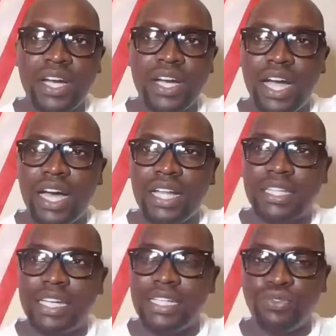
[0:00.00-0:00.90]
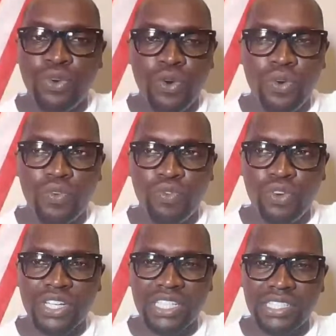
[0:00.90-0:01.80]
last four
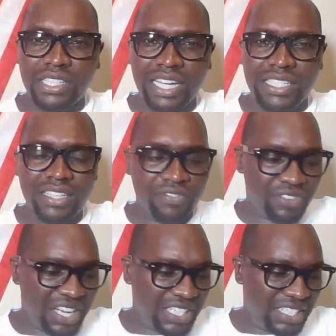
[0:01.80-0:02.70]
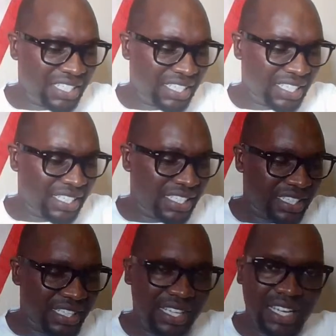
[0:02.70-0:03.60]
days: Thursday, Friday,
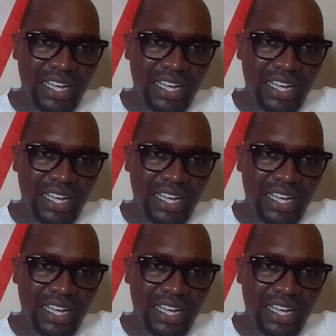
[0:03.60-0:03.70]
Saturday,